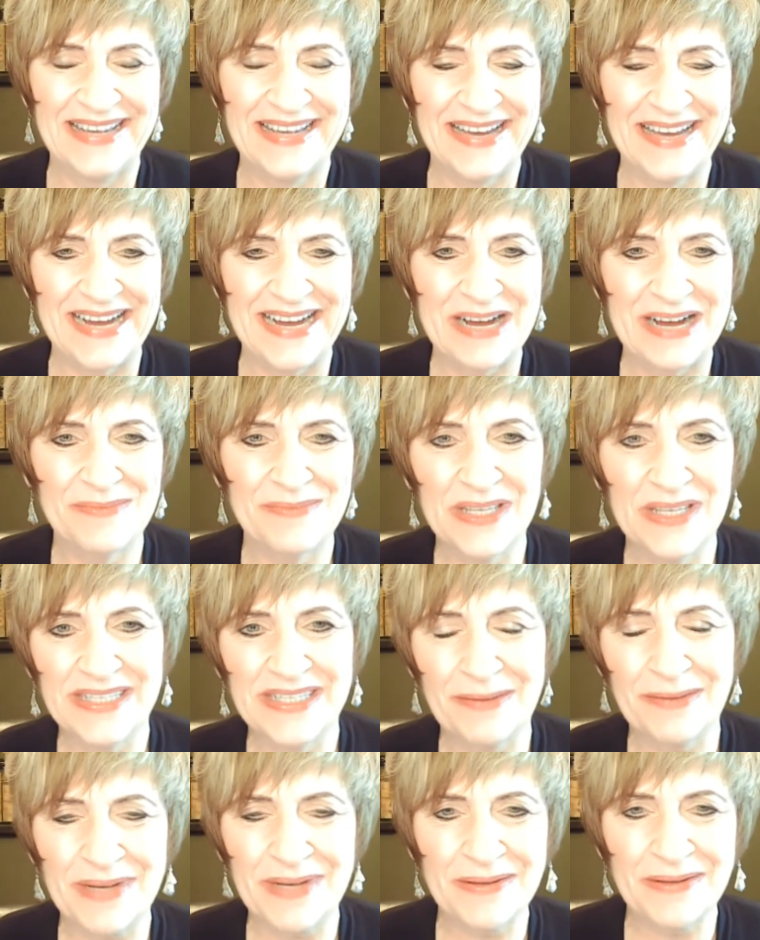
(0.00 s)
And
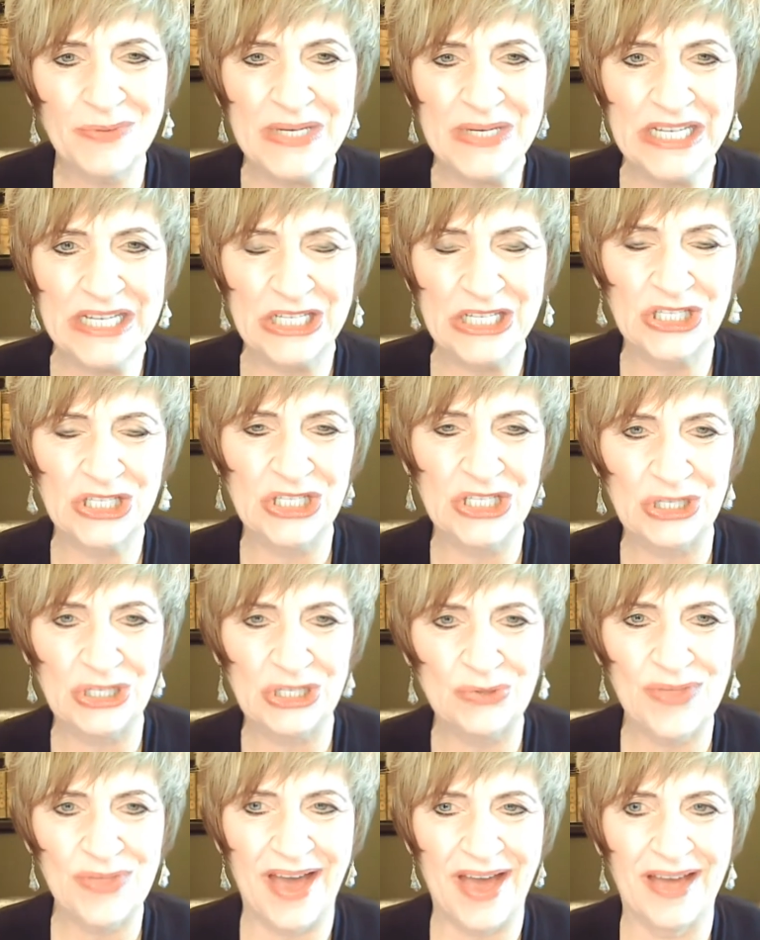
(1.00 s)
sometimes we need to
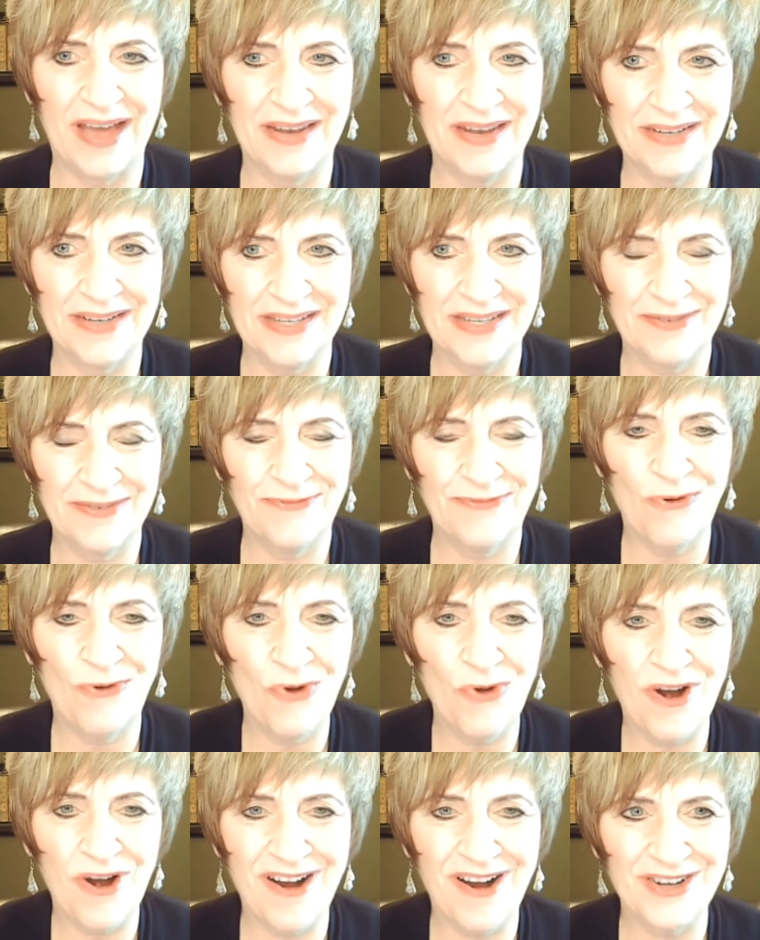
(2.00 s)
do that
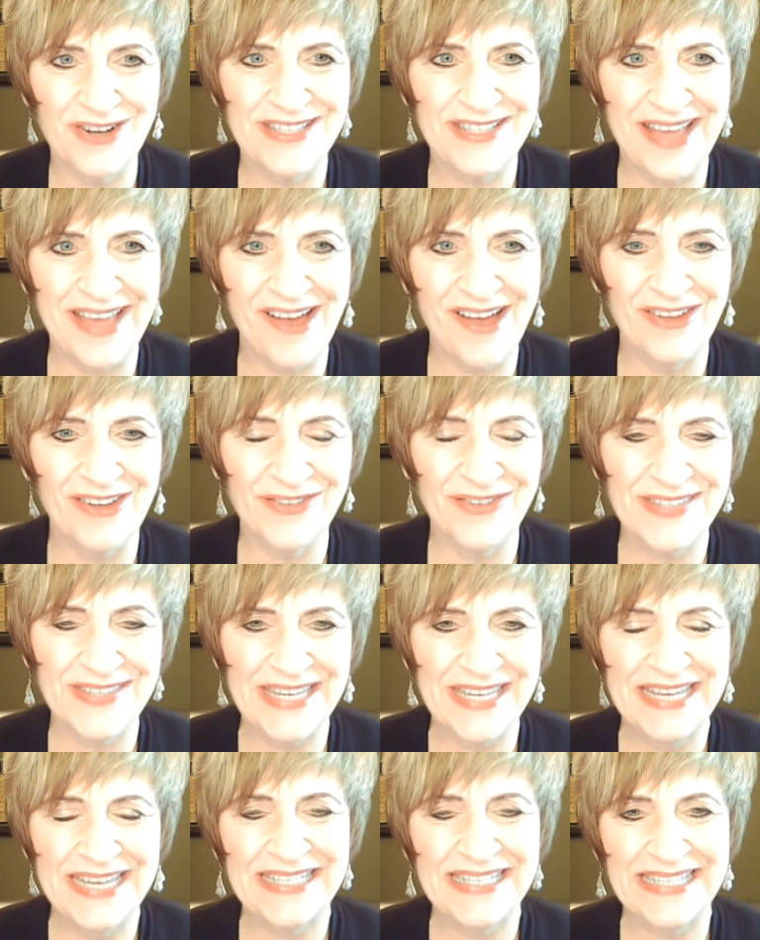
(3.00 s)
for
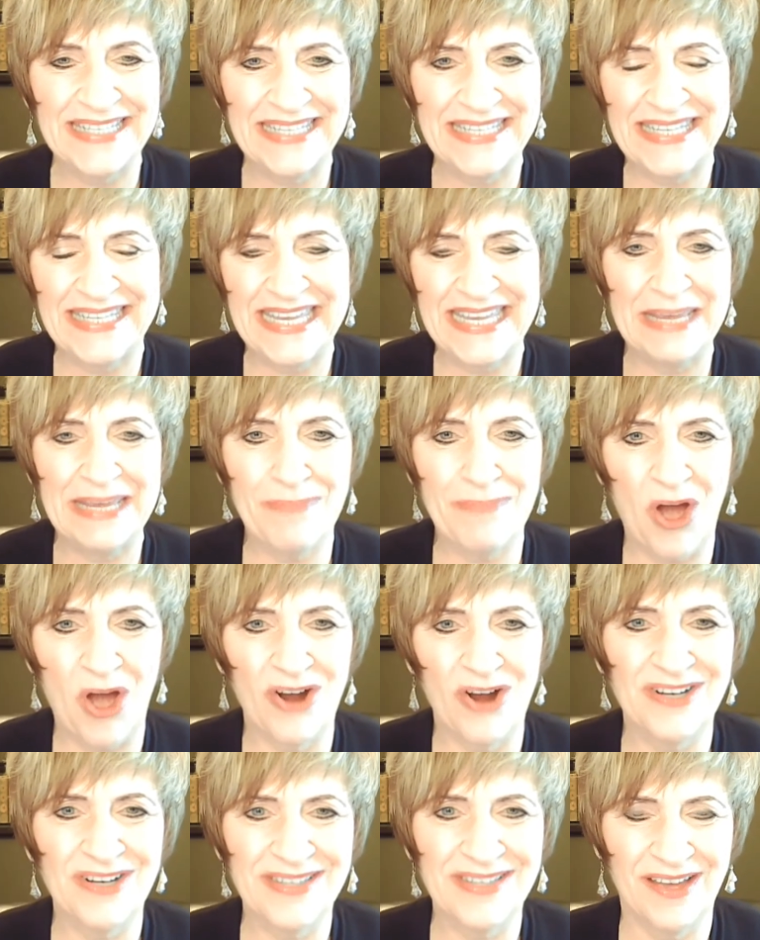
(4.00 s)
ourselves to keep
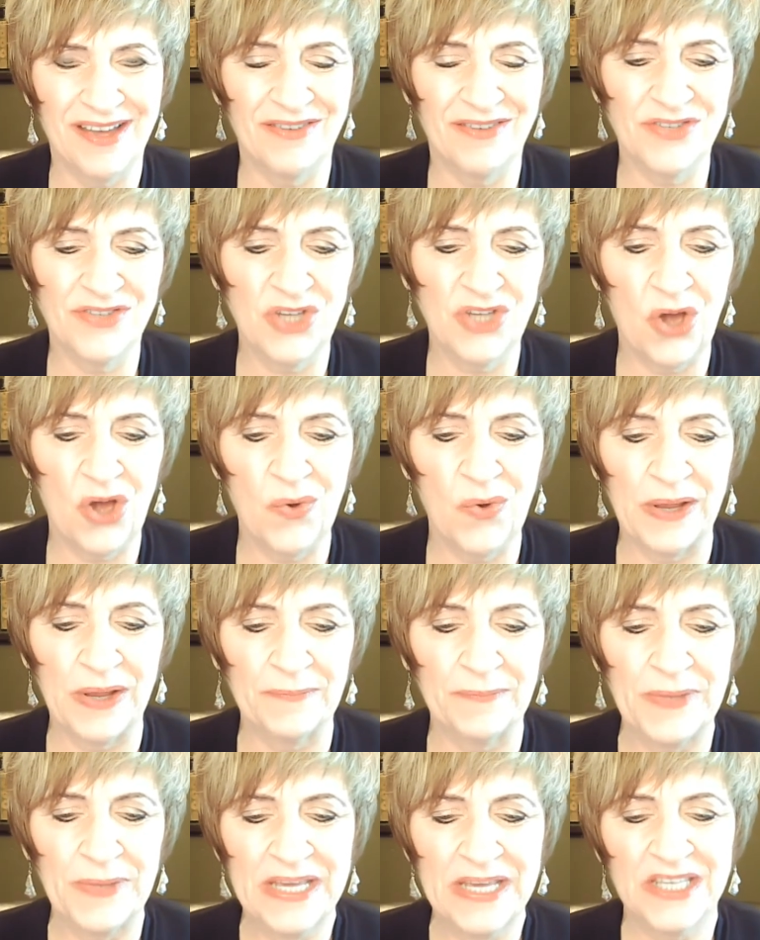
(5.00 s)
ourselves
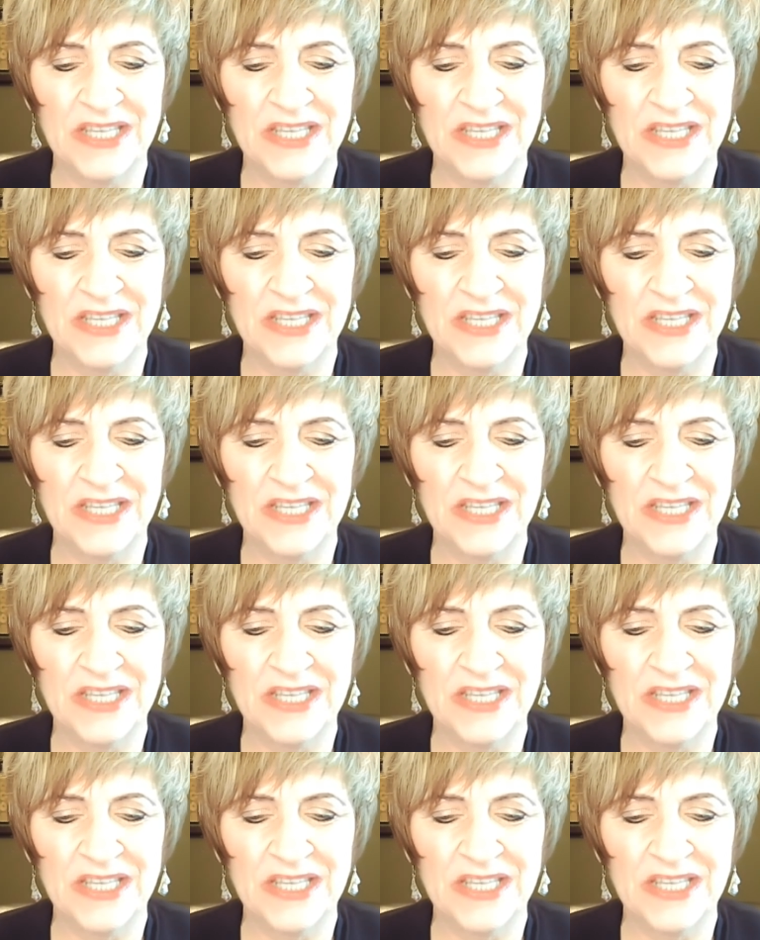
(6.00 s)
going.